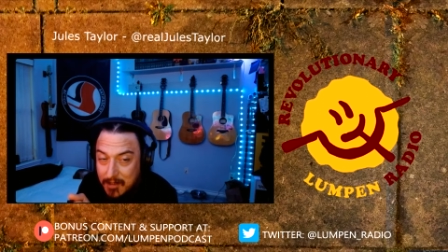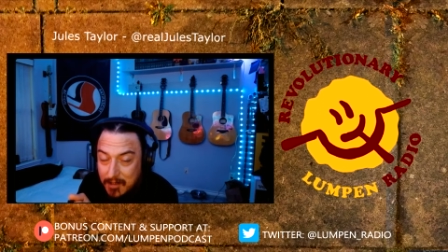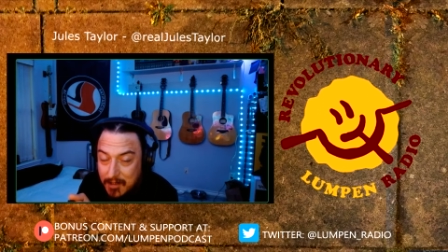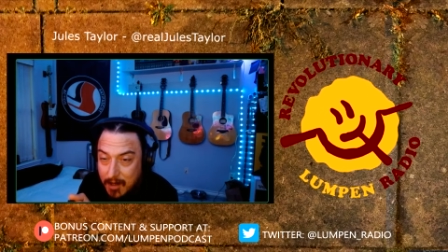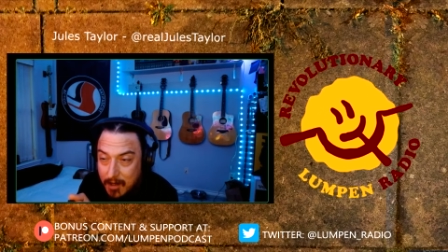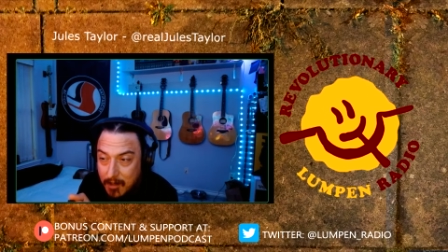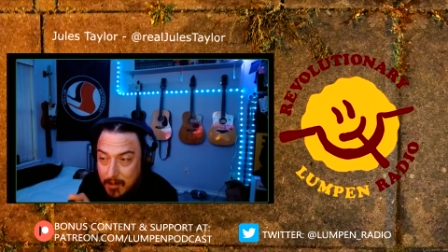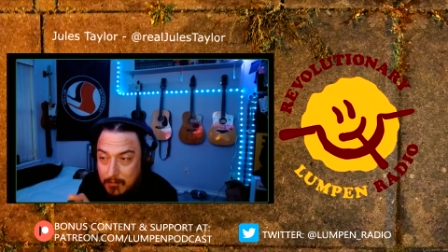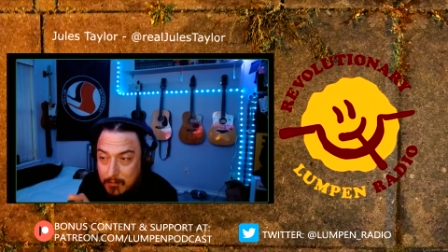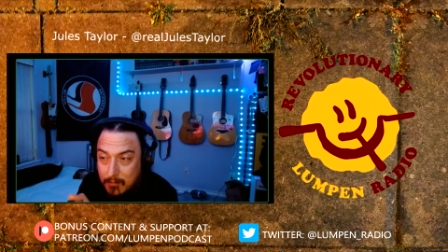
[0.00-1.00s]

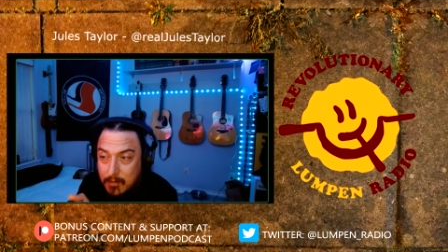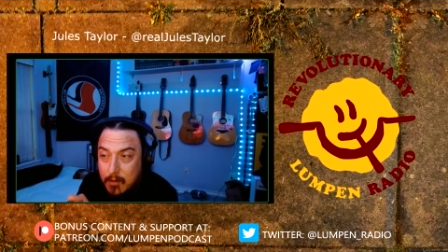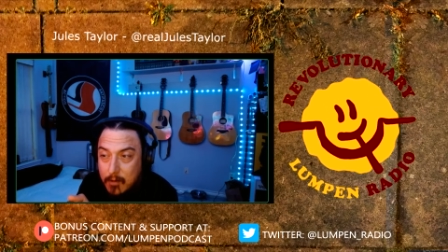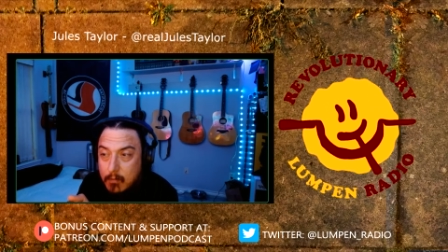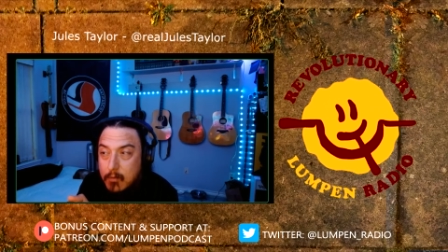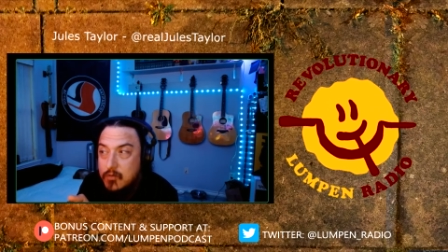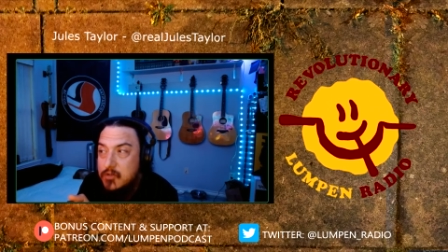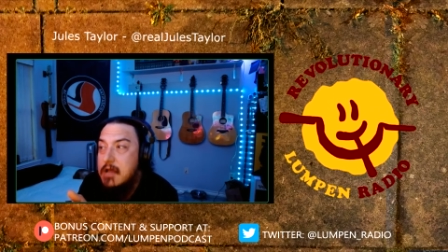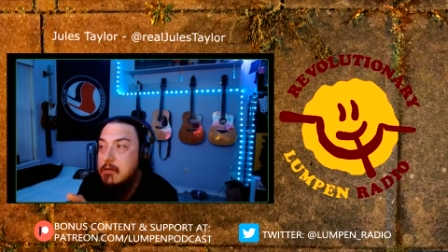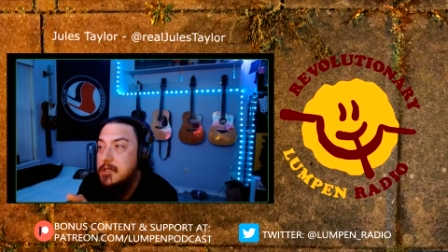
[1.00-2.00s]
the most
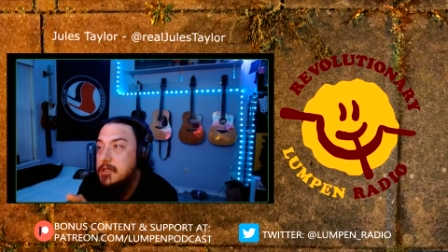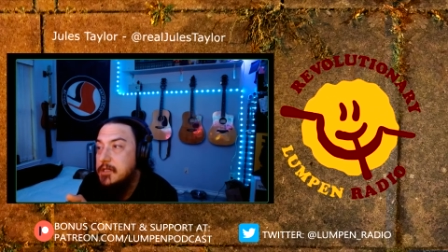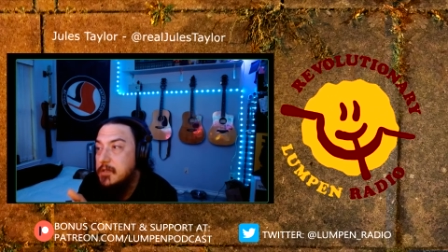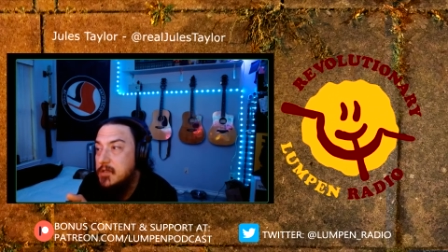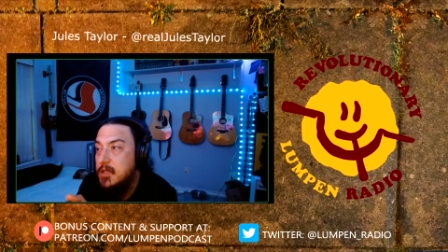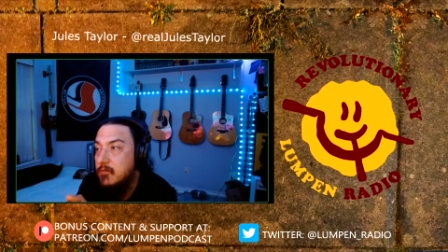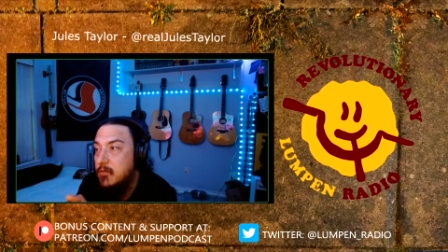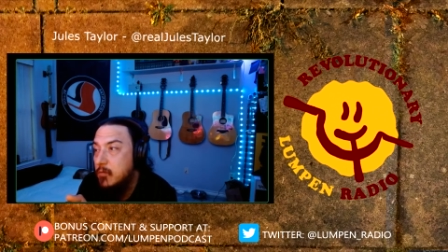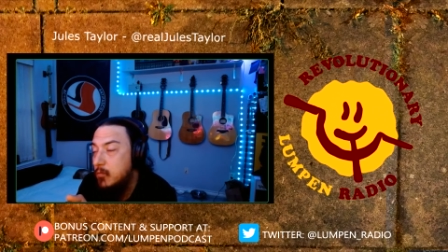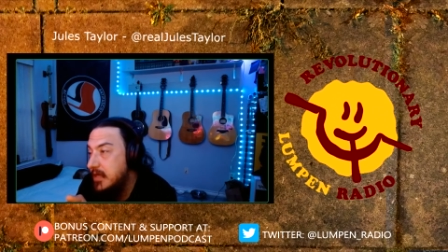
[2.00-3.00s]
challenging stuff
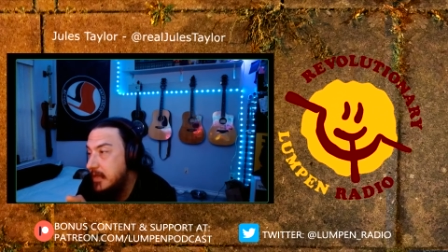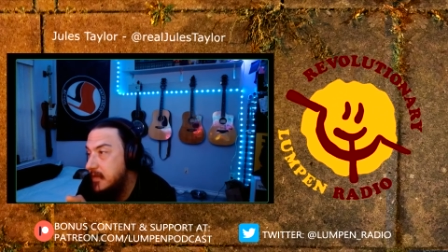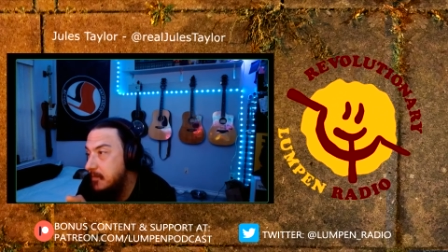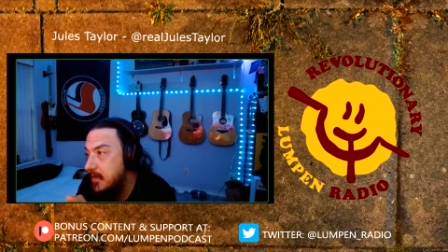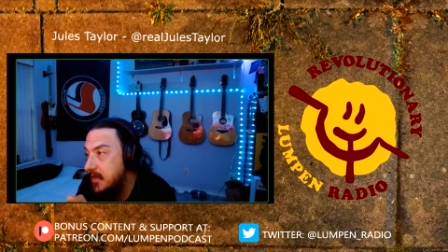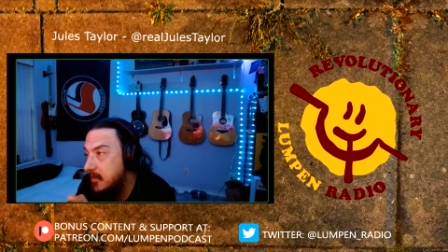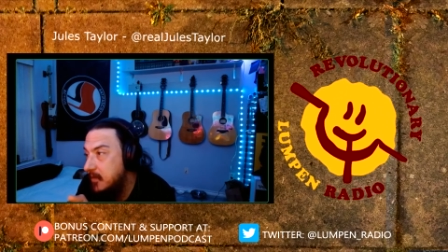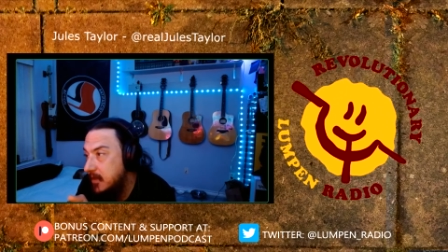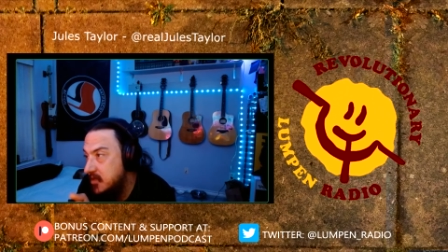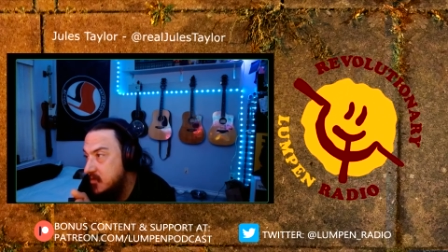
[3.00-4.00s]
to read that made the
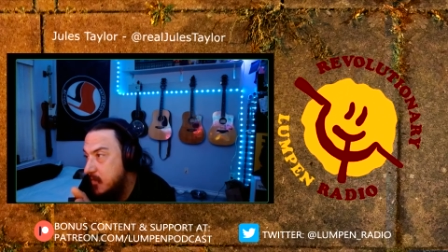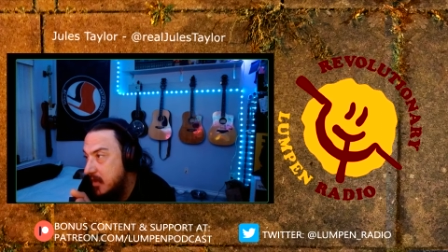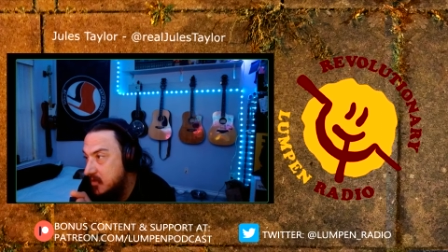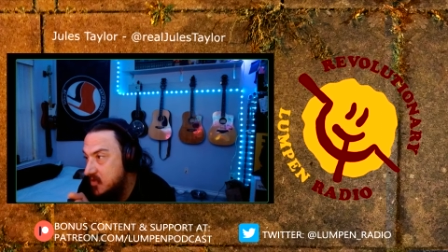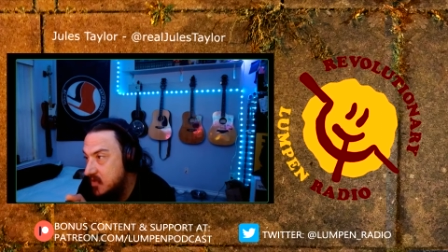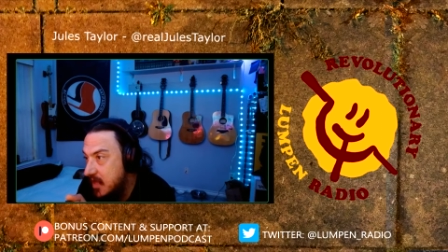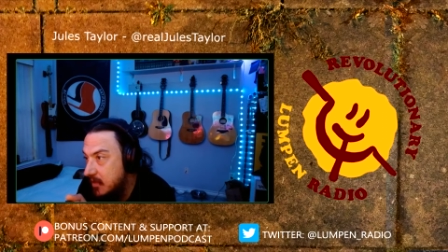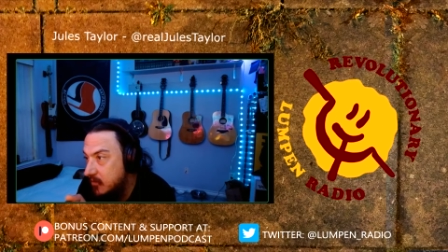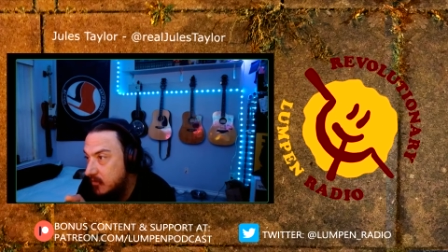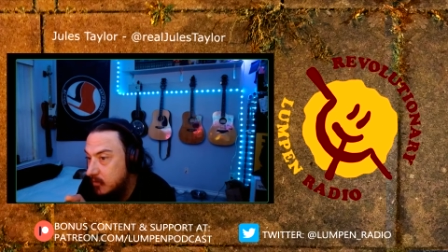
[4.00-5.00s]
least amount of
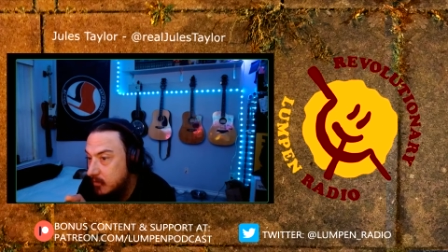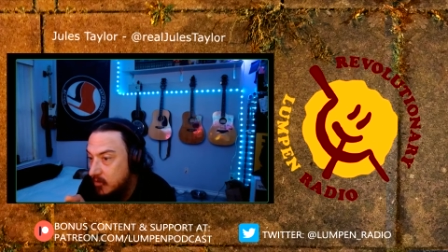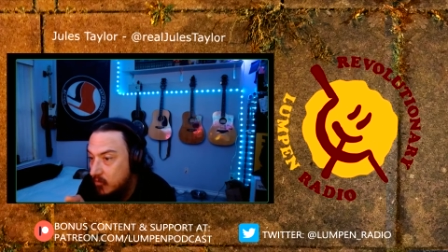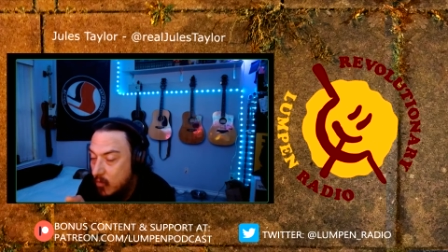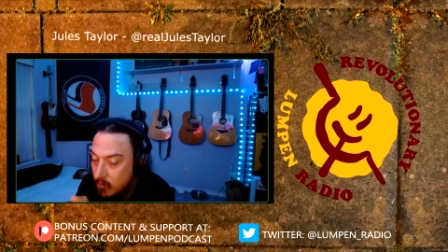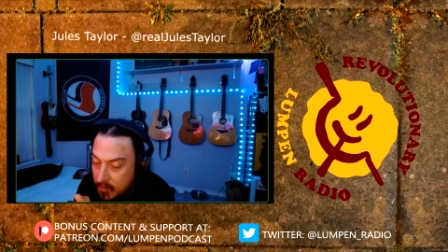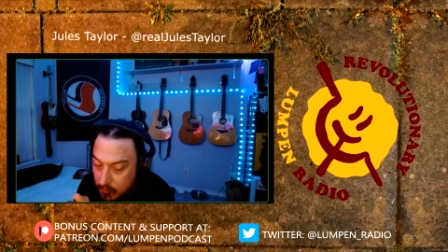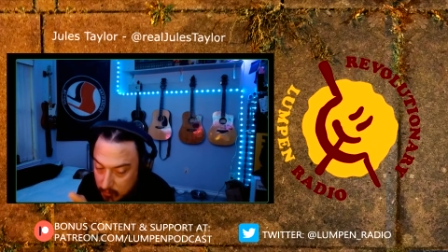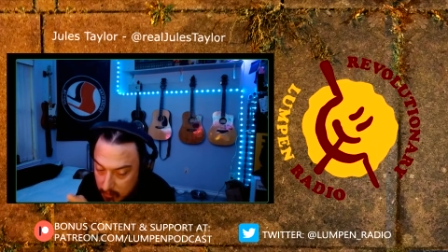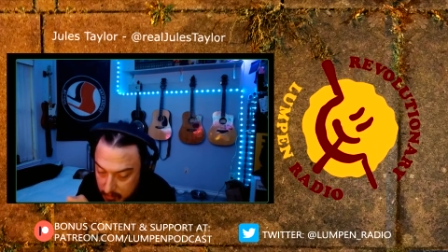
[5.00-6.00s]
sense and only smart
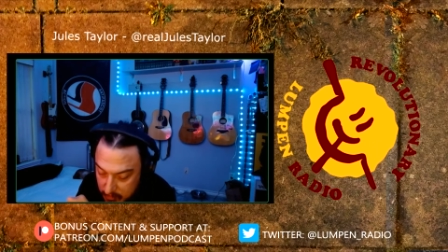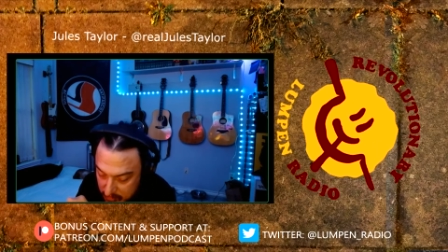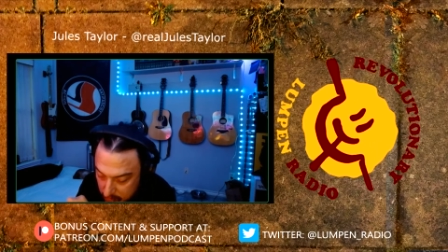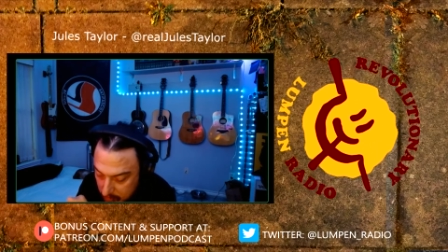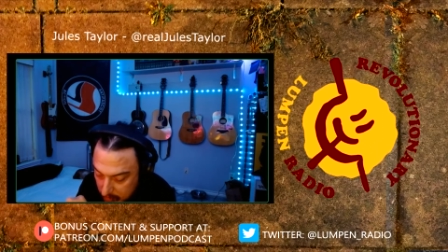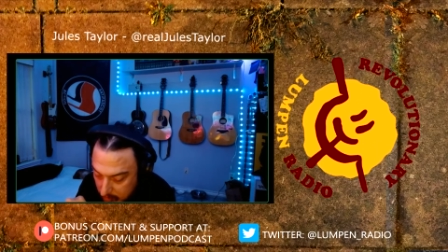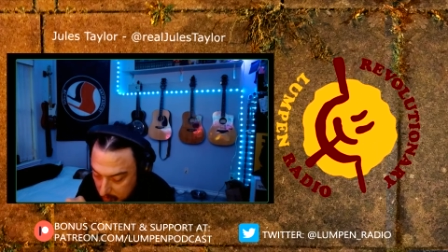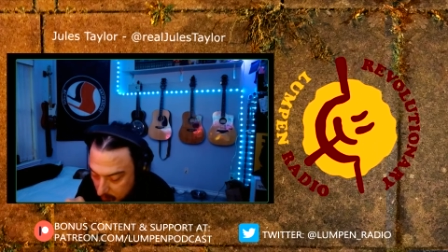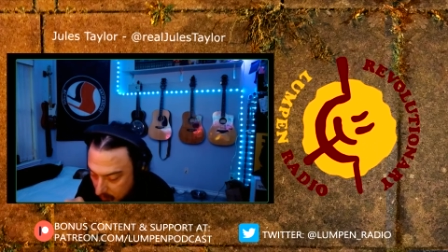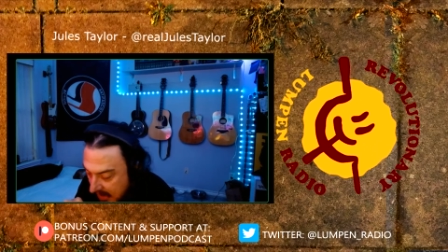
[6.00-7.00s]
people understood
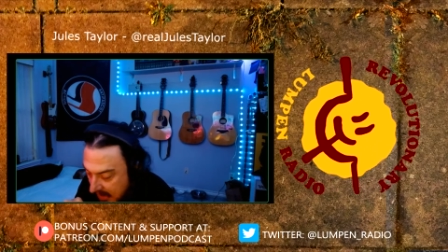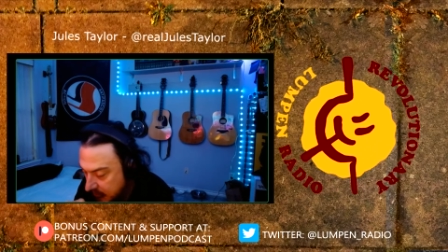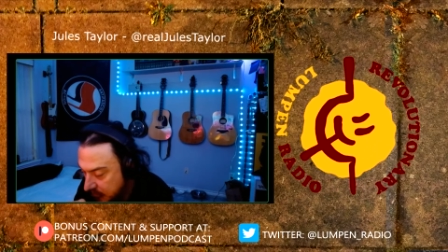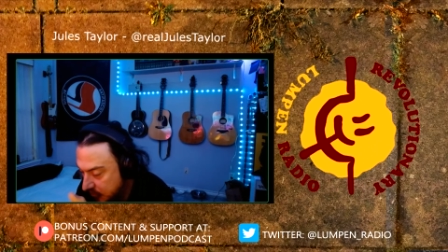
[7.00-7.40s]
or what have you.